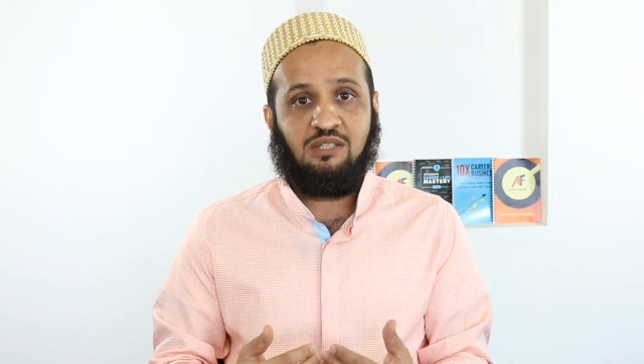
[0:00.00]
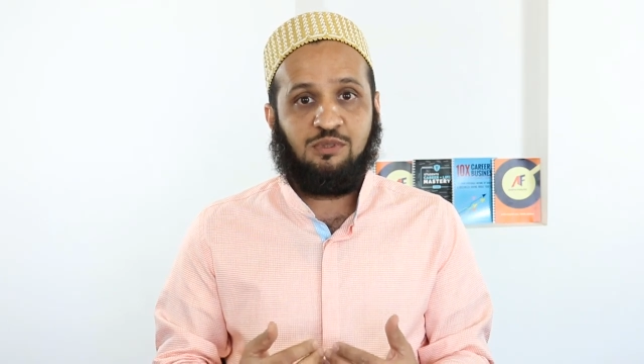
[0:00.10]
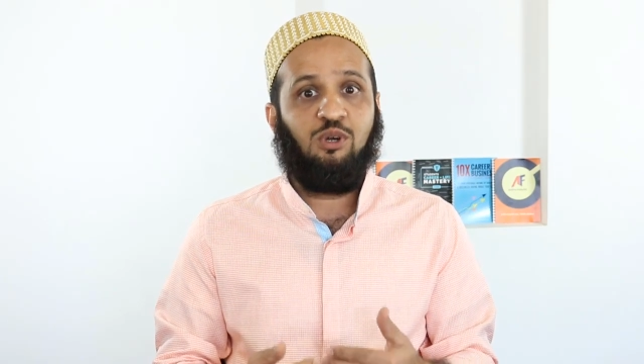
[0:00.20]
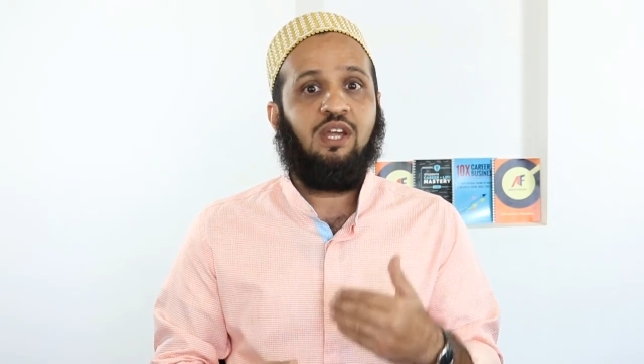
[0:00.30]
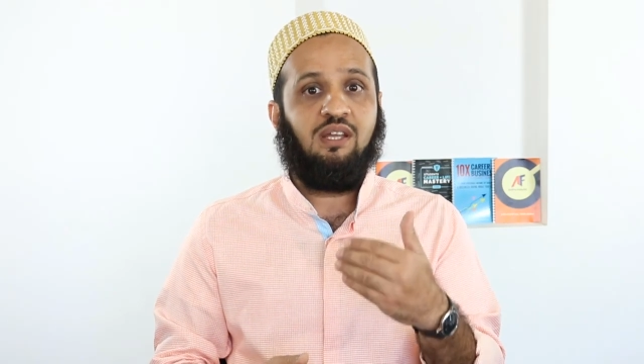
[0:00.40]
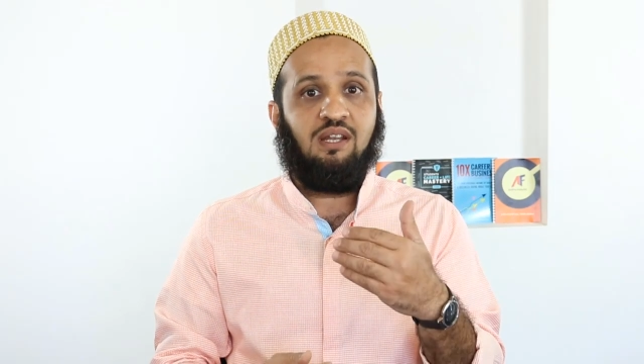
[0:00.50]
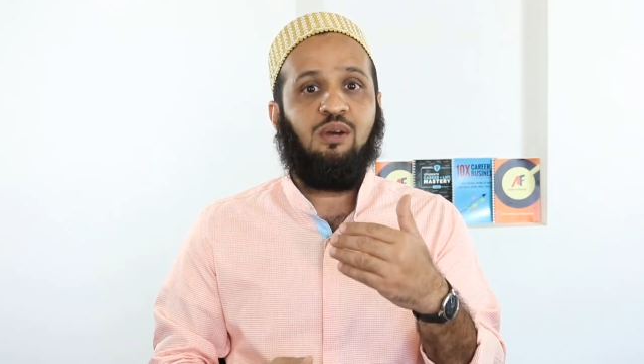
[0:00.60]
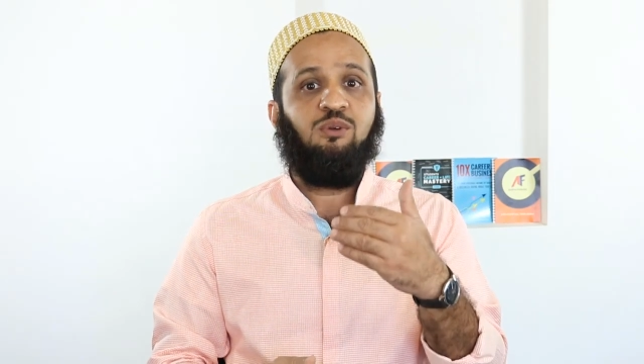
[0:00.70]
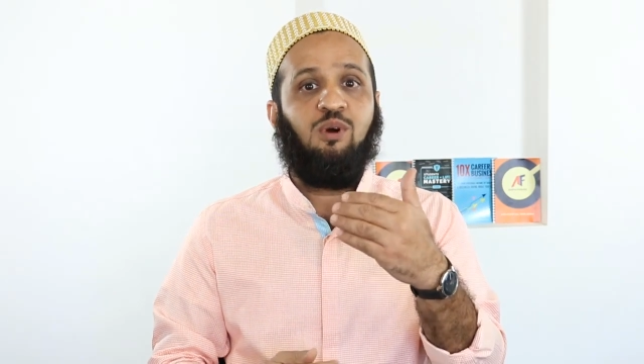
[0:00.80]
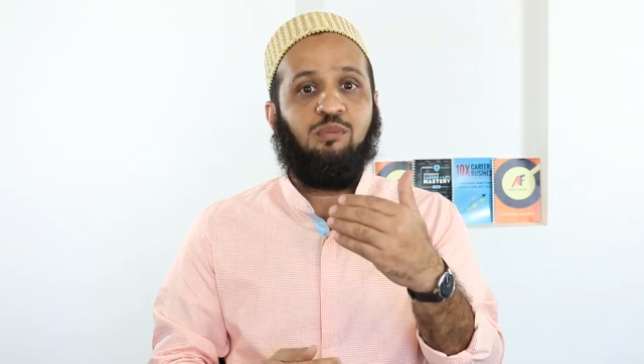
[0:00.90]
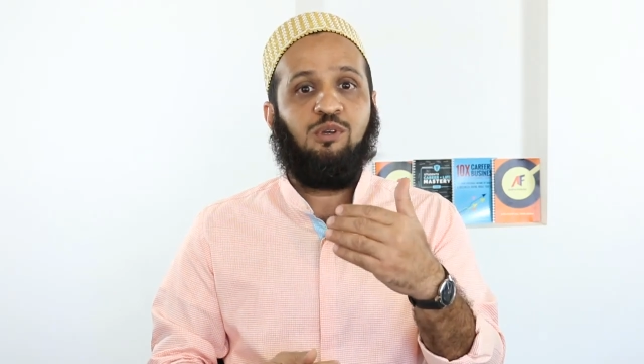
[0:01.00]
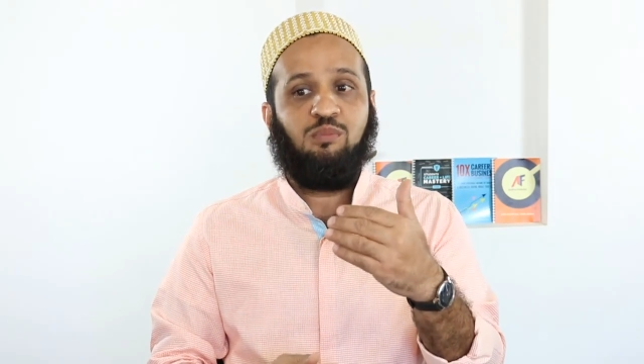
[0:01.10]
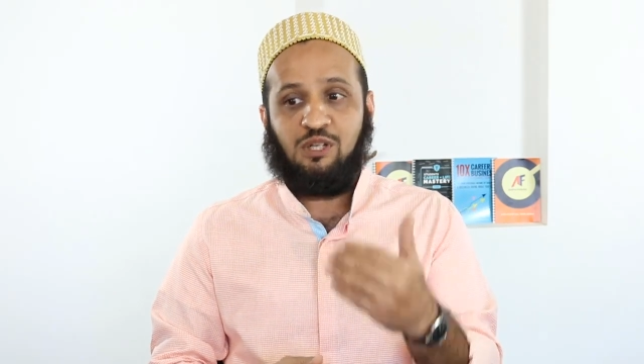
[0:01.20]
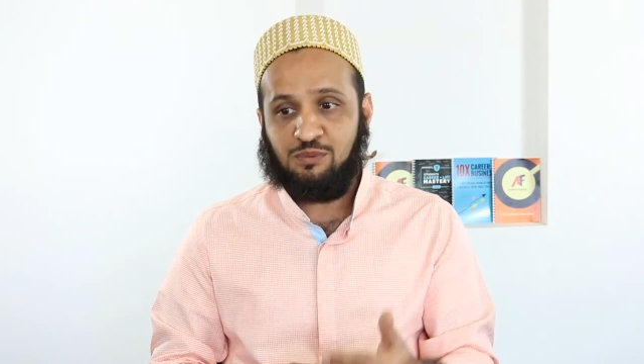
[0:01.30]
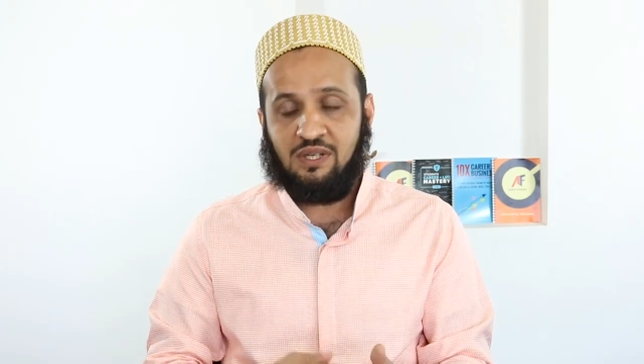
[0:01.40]
tells me, okay, now you want me to
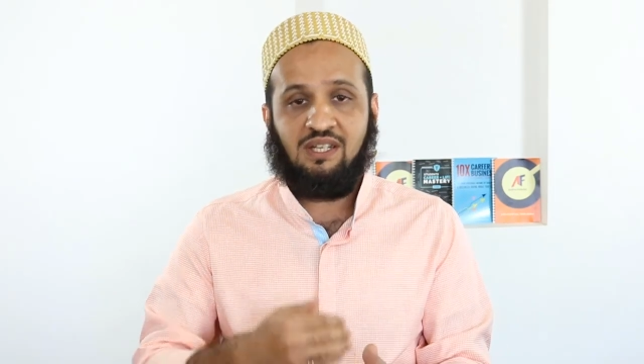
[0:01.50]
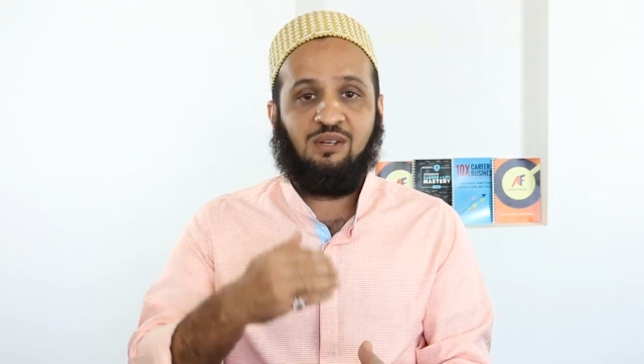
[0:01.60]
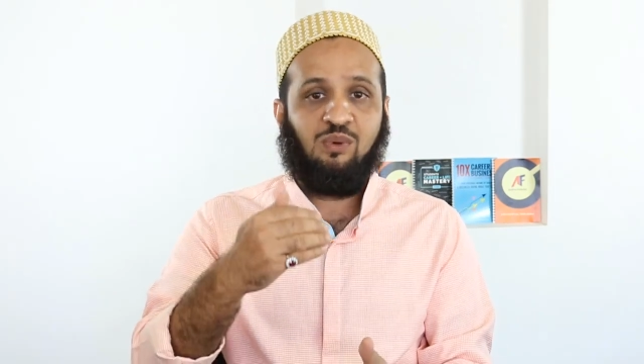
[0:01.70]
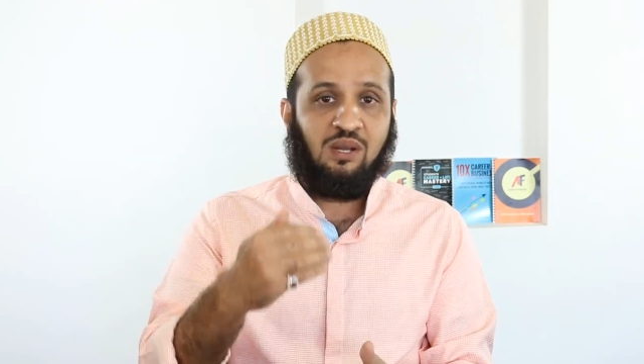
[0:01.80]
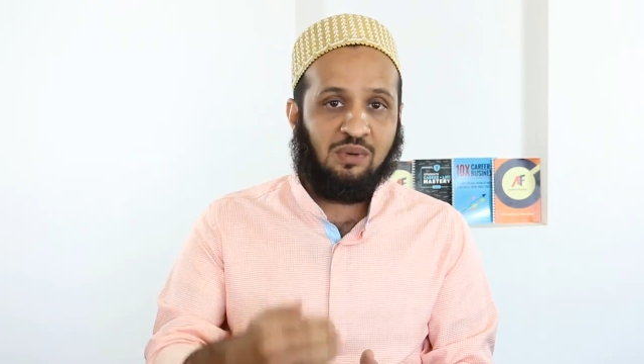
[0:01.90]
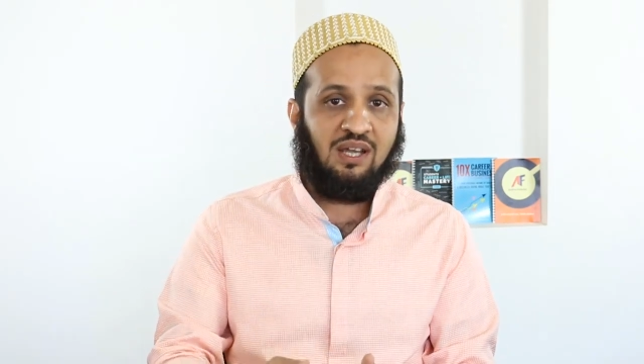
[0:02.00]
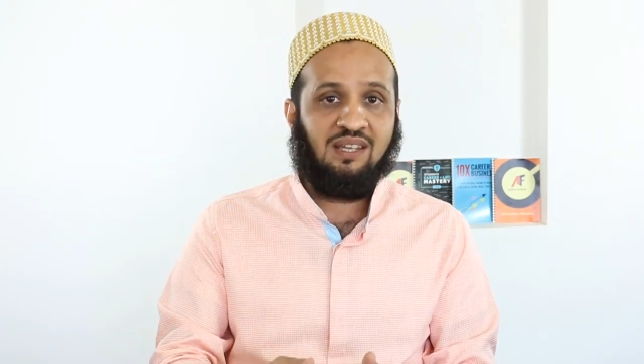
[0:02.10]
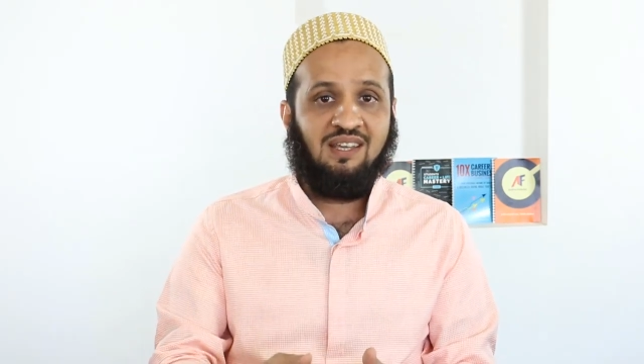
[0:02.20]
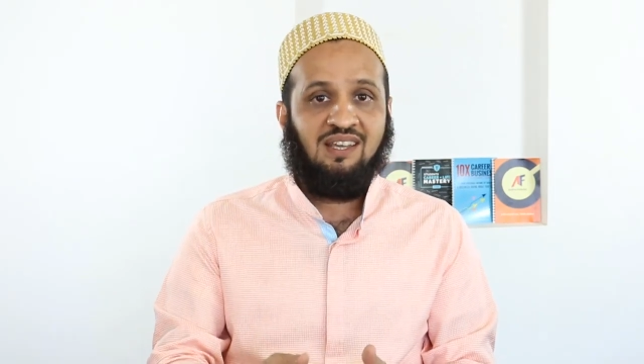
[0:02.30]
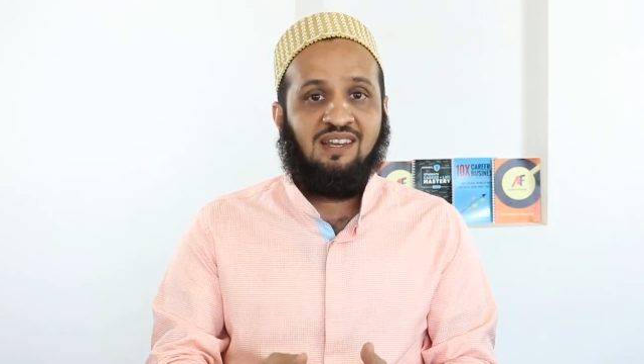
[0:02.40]
brush my teeth, wear my,